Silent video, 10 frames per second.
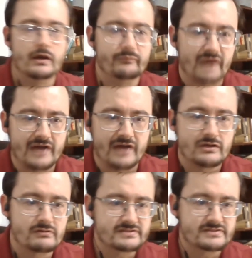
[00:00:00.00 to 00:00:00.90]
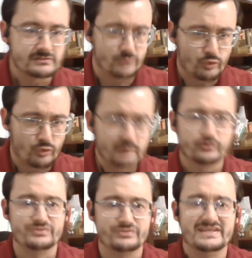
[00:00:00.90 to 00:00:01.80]
I know it's a horrible,
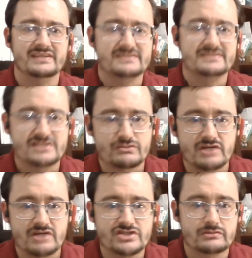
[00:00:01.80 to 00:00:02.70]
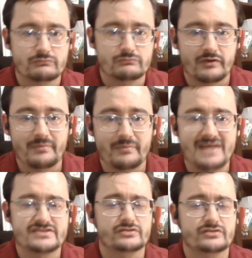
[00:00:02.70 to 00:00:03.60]
deadly situation with
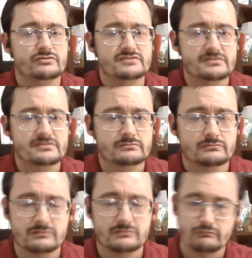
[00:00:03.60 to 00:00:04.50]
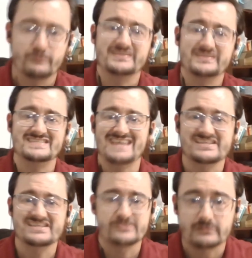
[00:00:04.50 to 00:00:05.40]
massacres, with
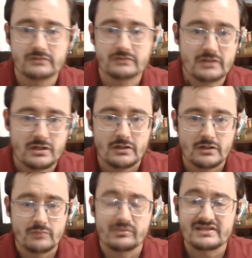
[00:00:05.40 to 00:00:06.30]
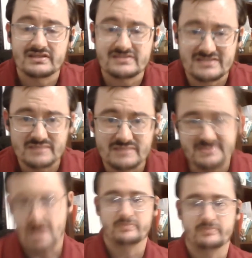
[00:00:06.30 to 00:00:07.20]
disaster, but it's a deep
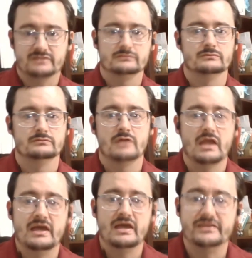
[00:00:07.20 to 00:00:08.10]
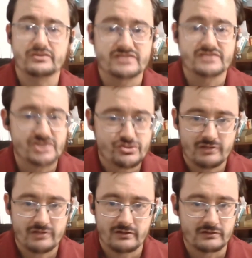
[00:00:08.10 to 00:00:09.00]
topic, a near
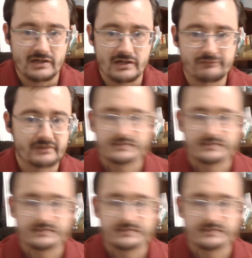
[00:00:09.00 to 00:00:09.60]
century-long conflict,